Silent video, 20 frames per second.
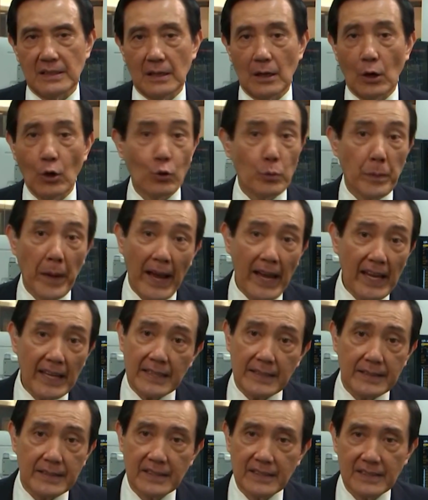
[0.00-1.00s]
Who
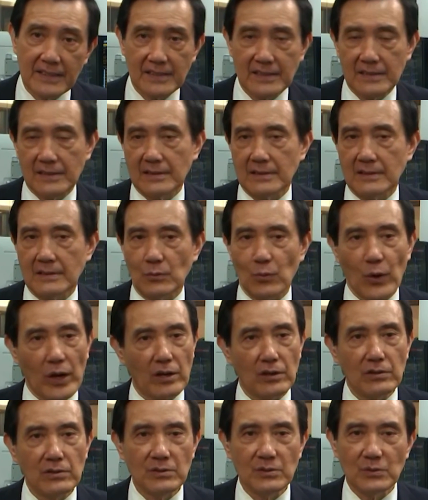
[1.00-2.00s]
paid?
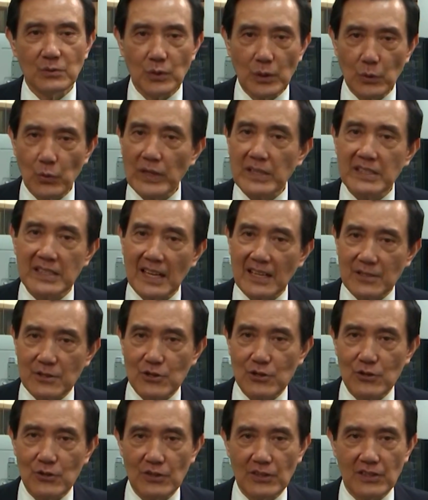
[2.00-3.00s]
Well, we went
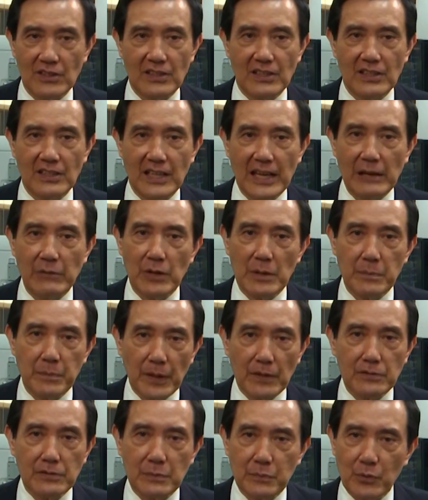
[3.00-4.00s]
Dutch, and we
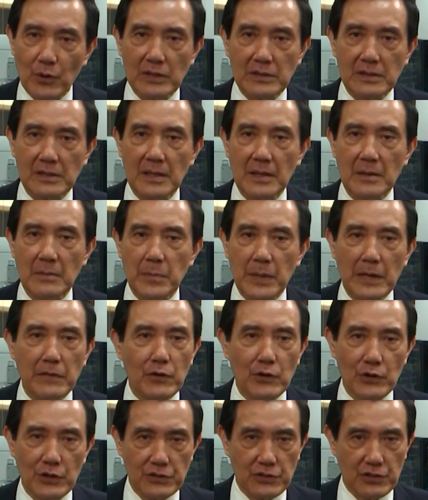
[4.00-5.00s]
both brought
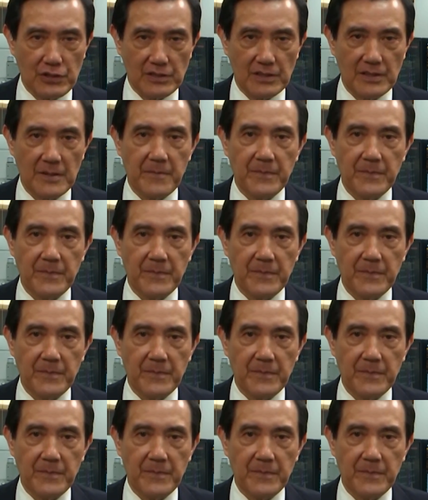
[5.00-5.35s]
beverages.